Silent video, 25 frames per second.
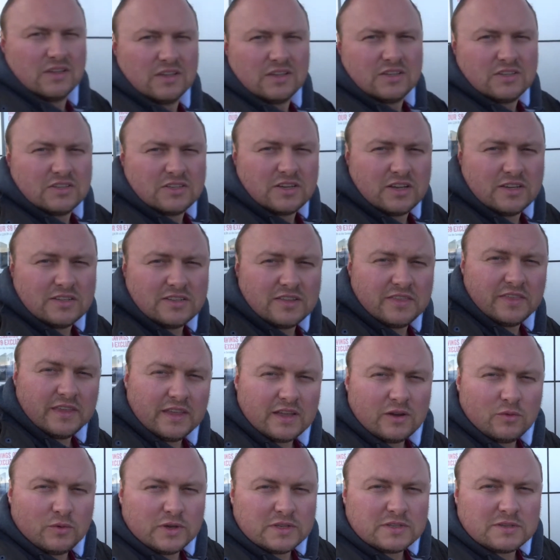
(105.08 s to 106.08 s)
Starting to
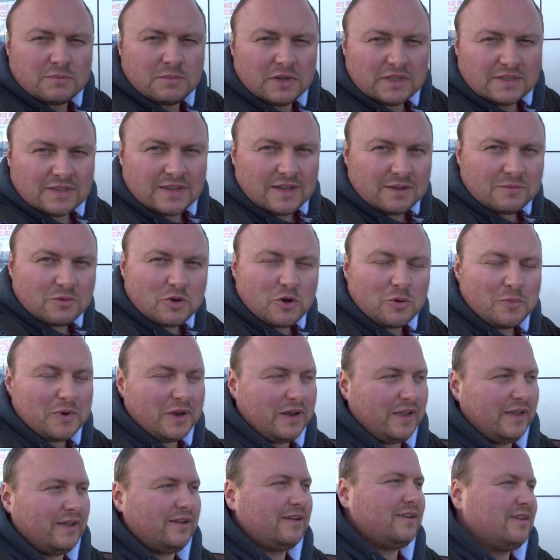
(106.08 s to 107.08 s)
think I wasted my time
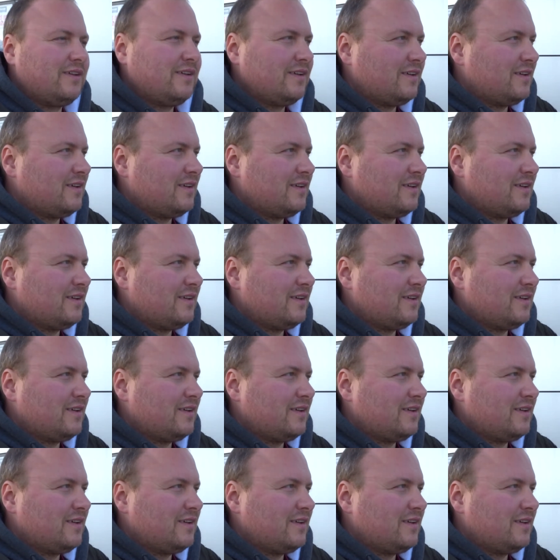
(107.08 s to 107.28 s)
coming here.